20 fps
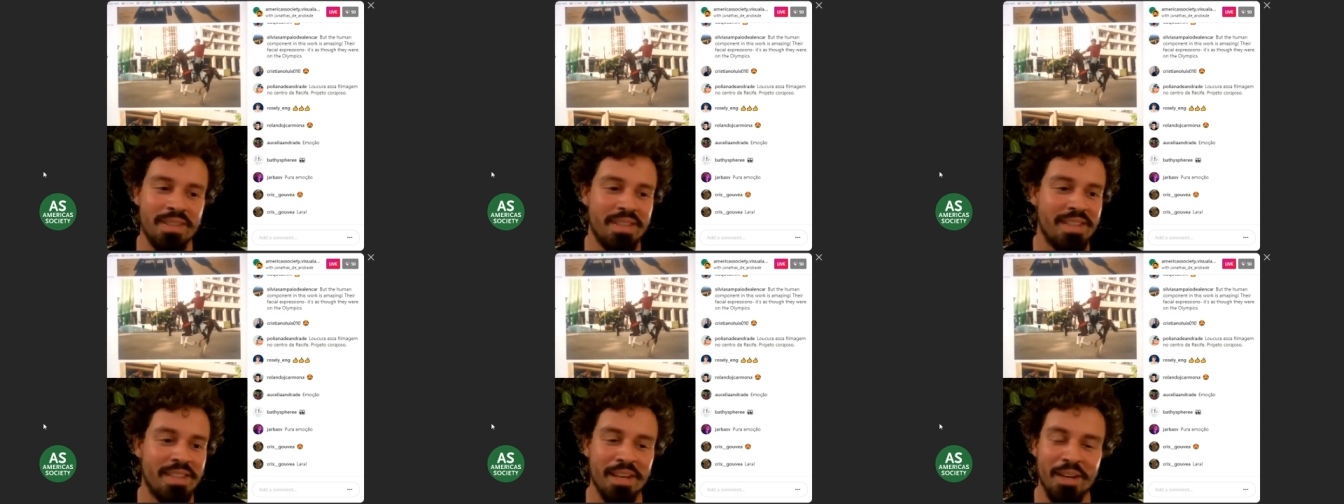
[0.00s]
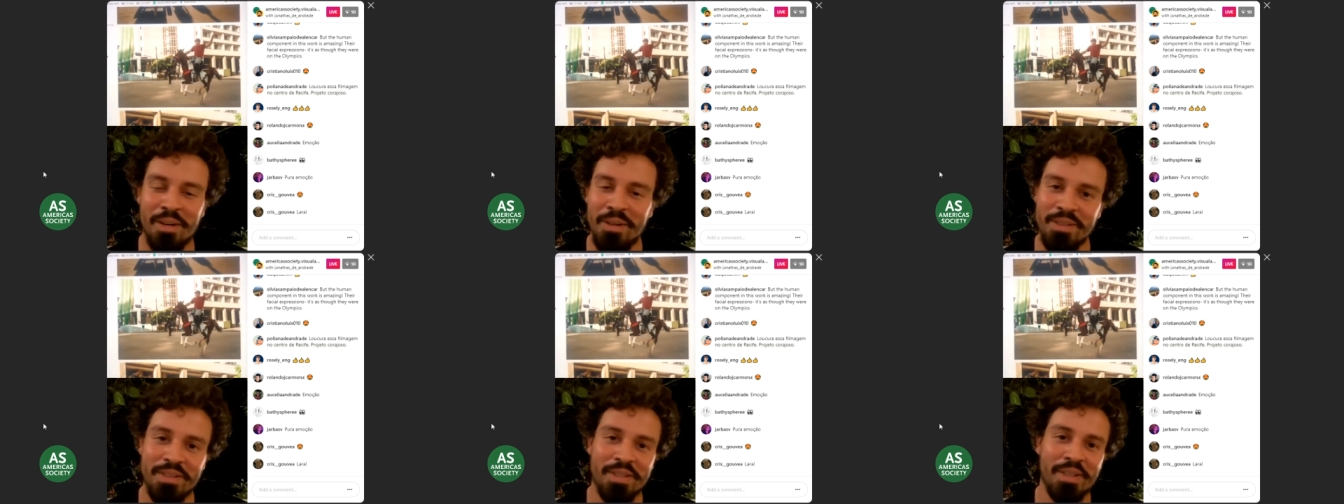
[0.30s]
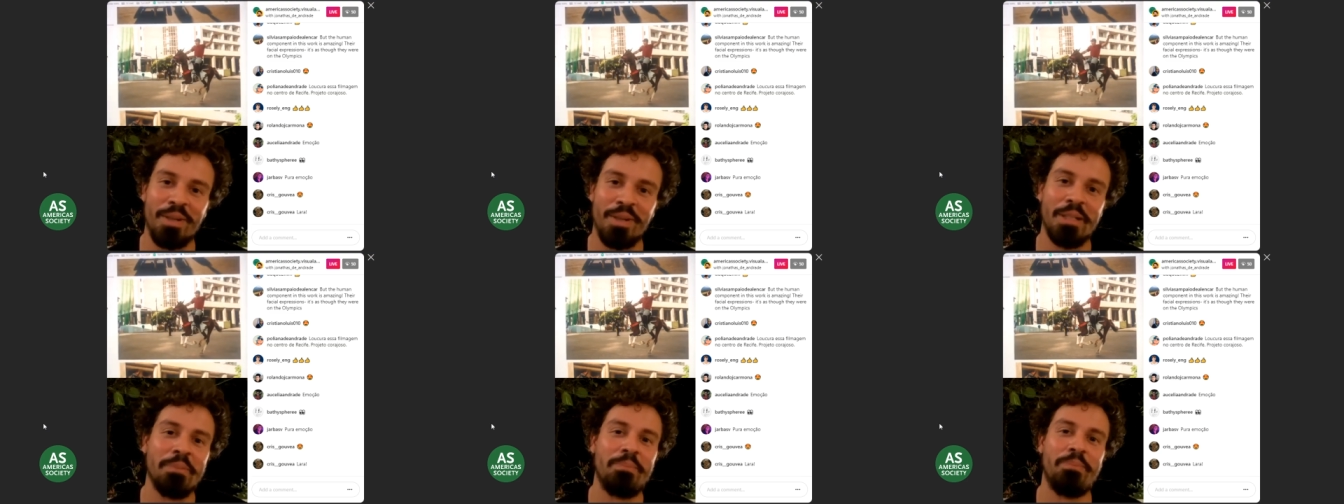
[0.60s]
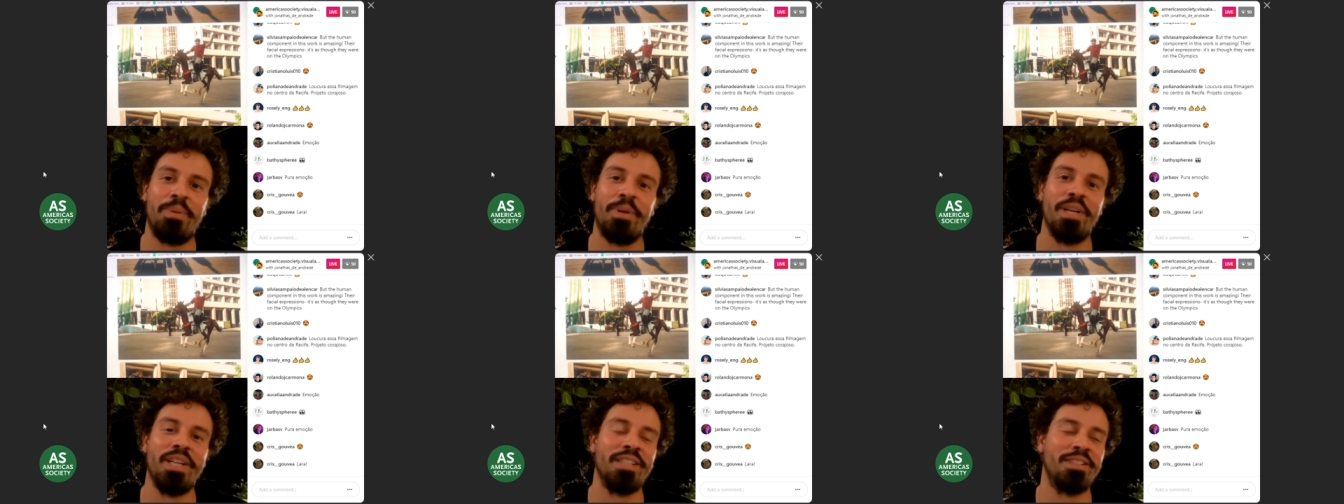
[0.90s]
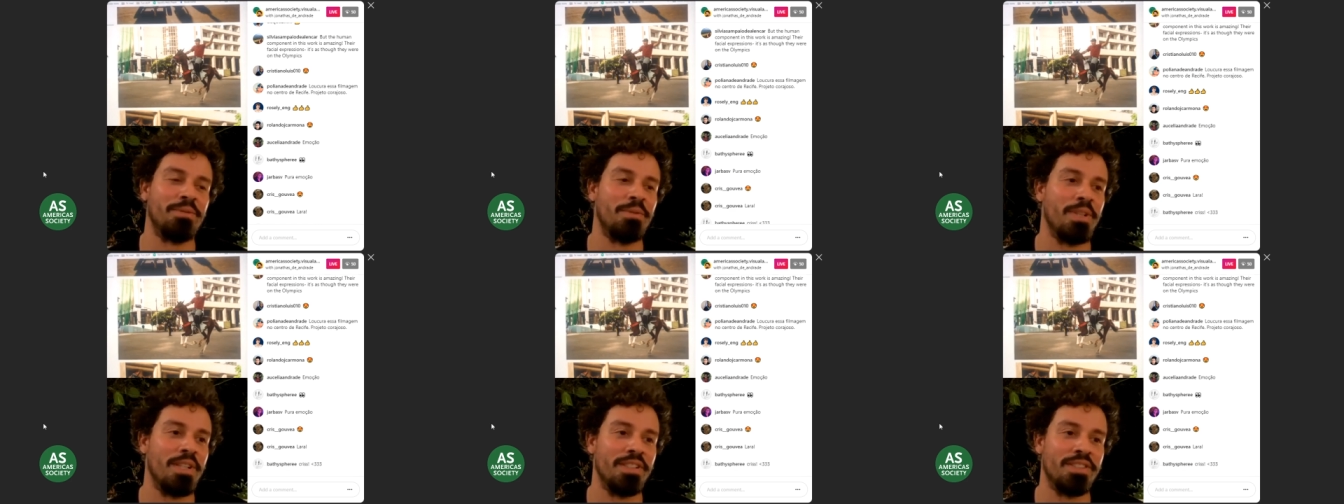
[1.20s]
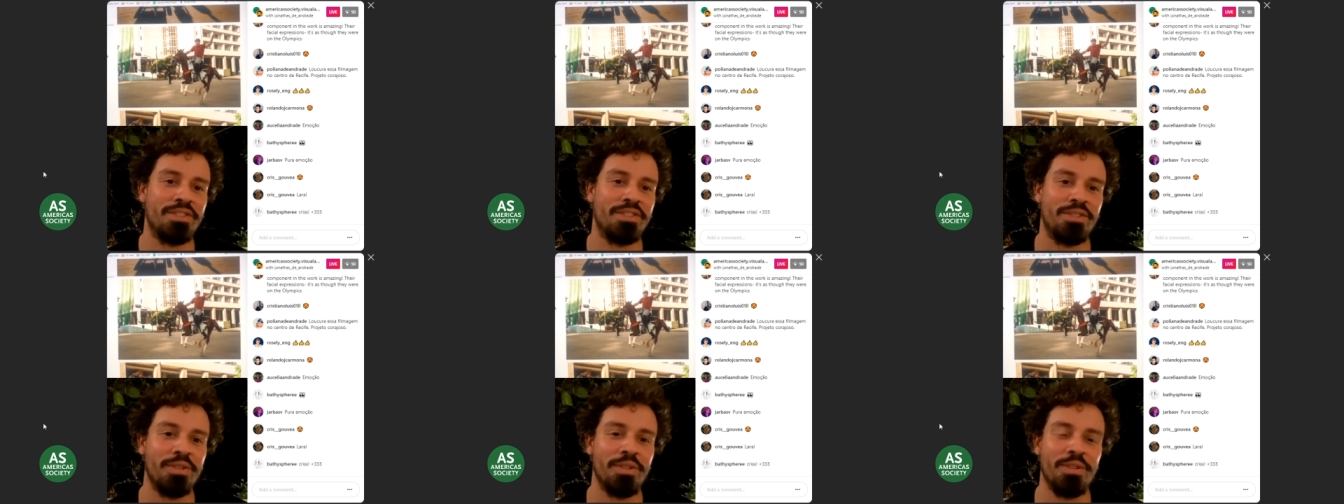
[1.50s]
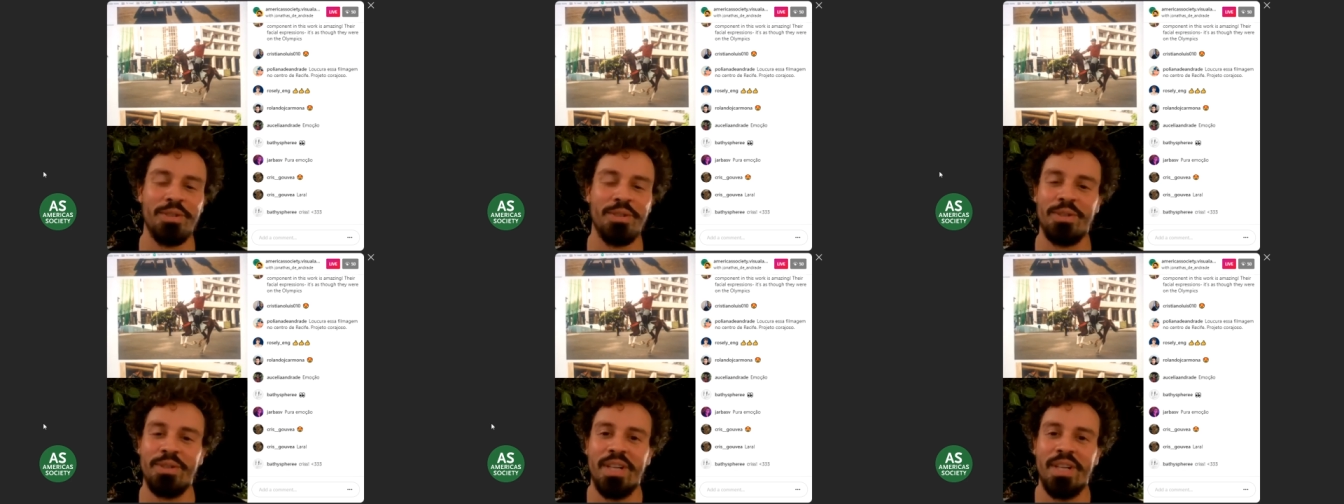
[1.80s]
the whole point was
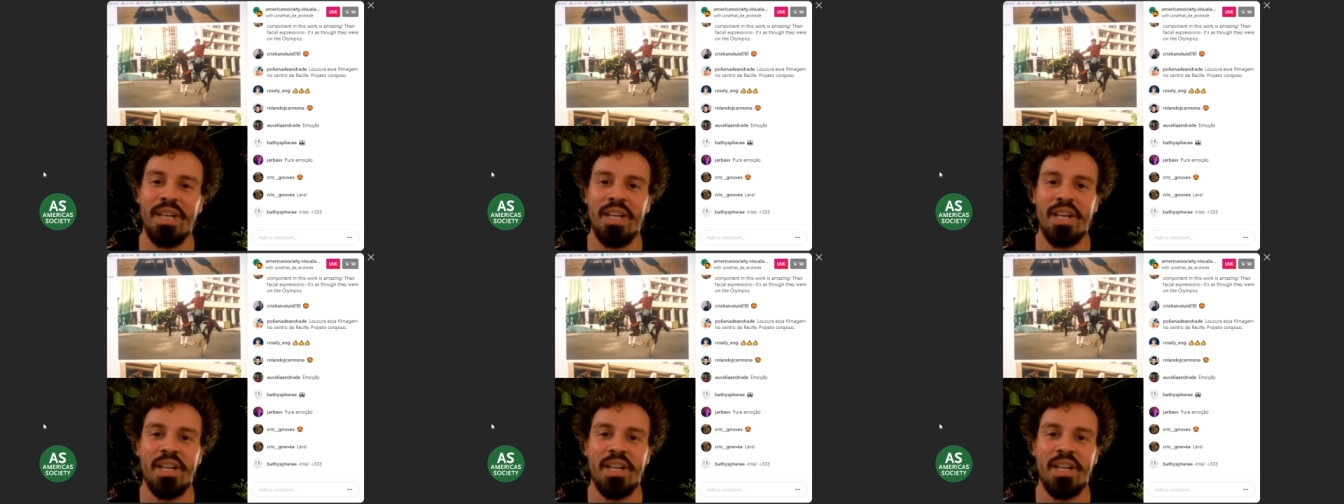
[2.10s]
to